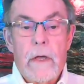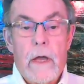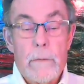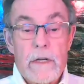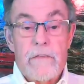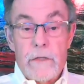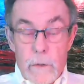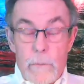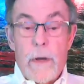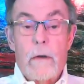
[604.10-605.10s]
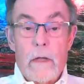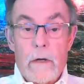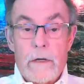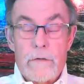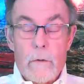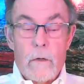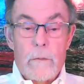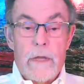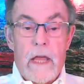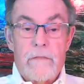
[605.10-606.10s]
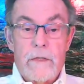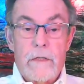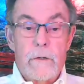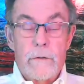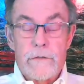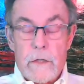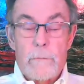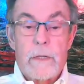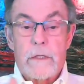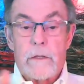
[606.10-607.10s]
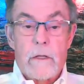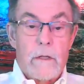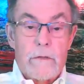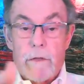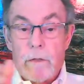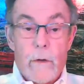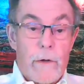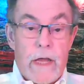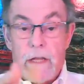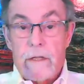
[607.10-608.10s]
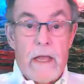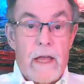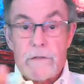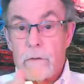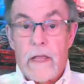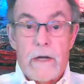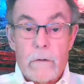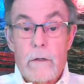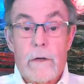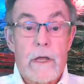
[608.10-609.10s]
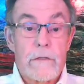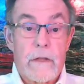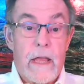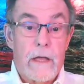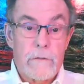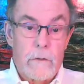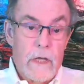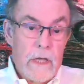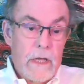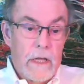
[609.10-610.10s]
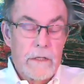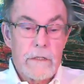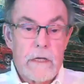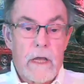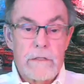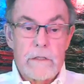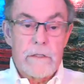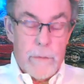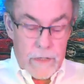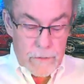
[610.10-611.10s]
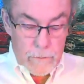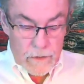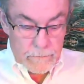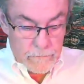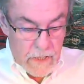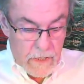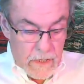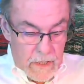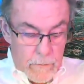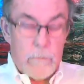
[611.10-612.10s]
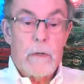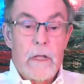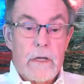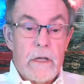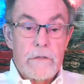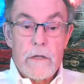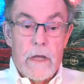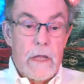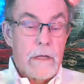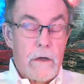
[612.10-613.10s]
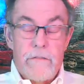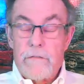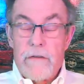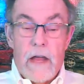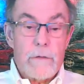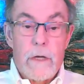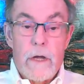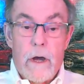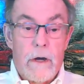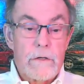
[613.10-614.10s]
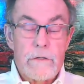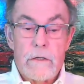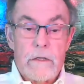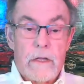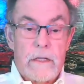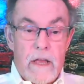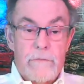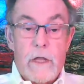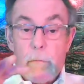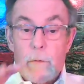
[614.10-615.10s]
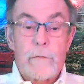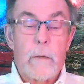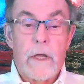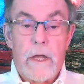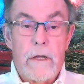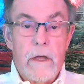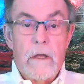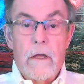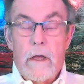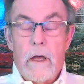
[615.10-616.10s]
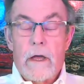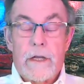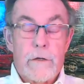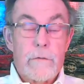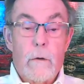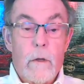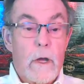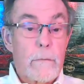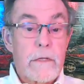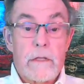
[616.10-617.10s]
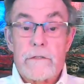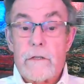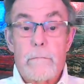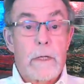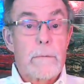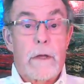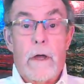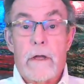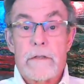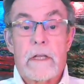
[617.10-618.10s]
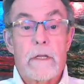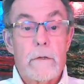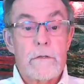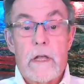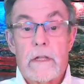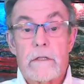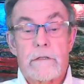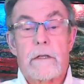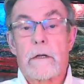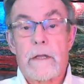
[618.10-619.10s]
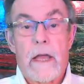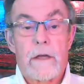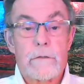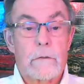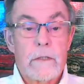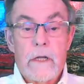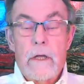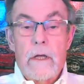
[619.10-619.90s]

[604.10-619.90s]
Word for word: Uh, but if you do a parallel control arm, you have to use something to, to locate the axle, lateral location of the axle. In this case, it's the Panhard bar. But like I say, you know, factory cars that have double splayed uh, control arms, that's simply because they use that to center the axle.